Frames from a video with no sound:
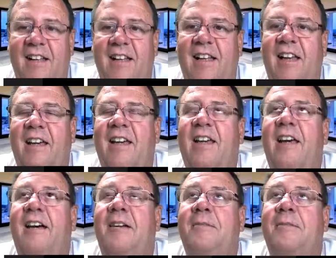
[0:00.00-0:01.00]
Like
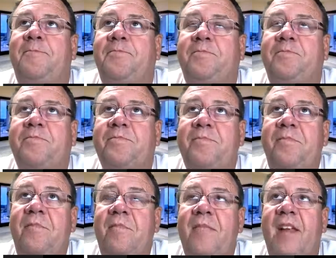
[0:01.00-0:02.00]

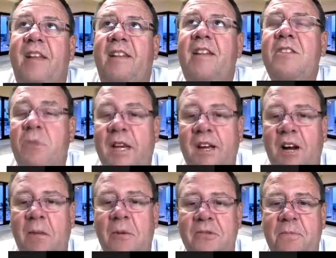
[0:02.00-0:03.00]
in this, we could
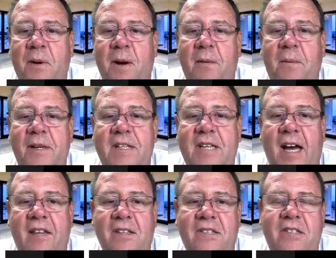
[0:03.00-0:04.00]
almost probably
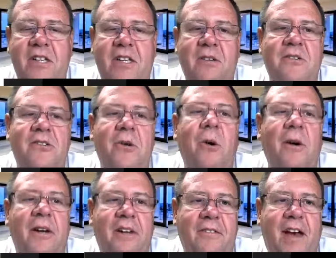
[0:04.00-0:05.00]
tie this to your
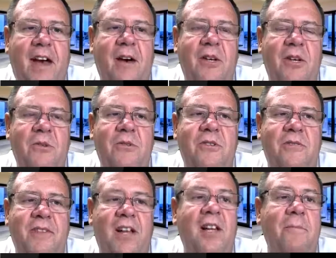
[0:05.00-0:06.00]
story of how you
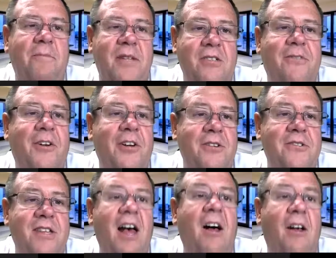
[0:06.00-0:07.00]
developed this for
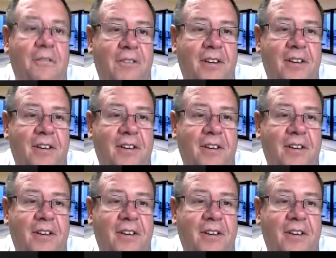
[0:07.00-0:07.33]
yourself.